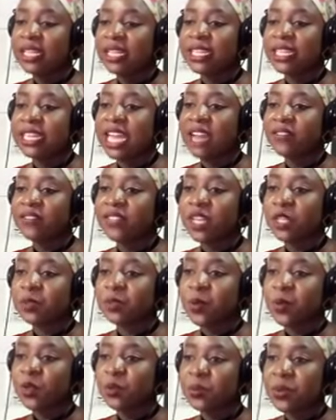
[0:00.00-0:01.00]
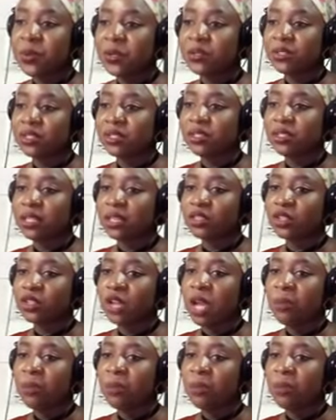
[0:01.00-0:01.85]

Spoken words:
The NAFDAC spokesperson, Dr.